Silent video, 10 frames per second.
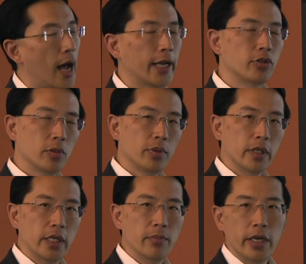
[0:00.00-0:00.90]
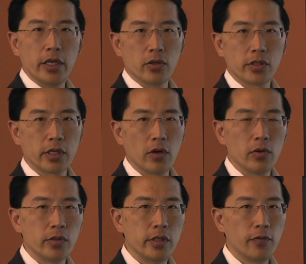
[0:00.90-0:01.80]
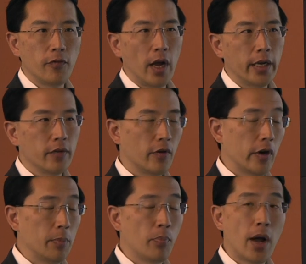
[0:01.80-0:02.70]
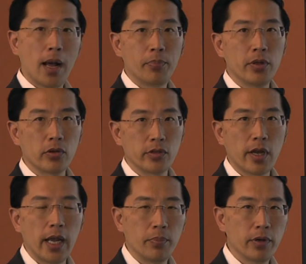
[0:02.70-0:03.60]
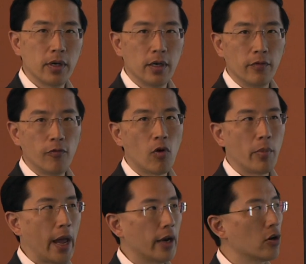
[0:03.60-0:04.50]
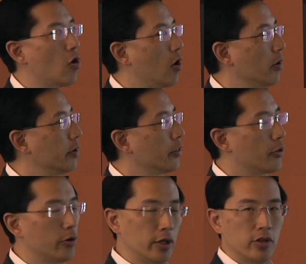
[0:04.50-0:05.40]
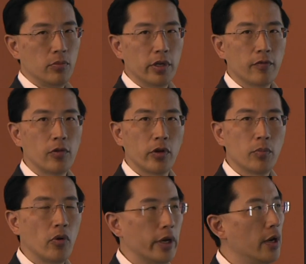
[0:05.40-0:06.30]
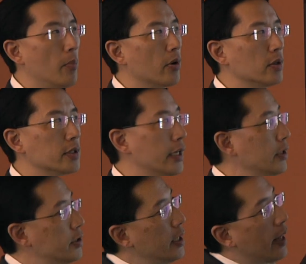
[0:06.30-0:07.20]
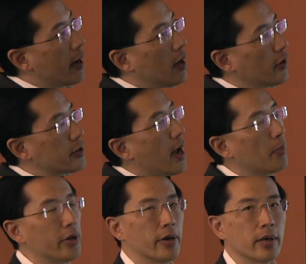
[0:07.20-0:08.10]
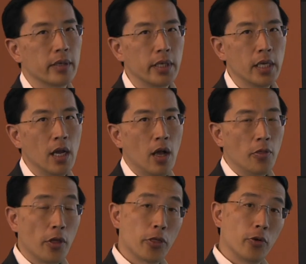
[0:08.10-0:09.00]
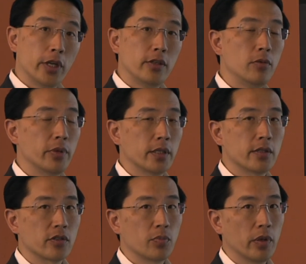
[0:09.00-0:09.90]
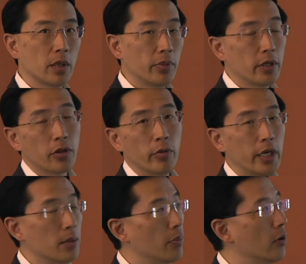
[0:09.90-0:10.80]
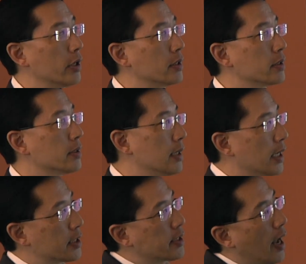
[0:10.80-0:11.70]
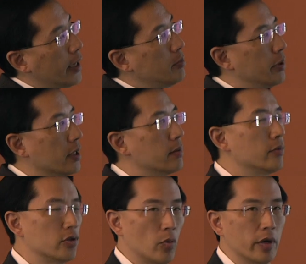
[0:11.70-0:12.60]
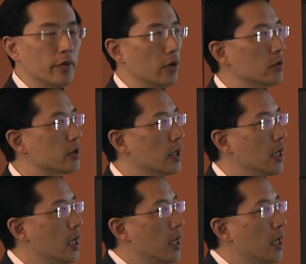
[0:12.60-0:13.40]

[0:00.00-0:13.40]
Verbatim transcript: IEEE many years ago defined a very popular type of format called 32-bit floating point numbers, and you see that on the top here. The 32 bits are split up into three components. A sign bit is one of those.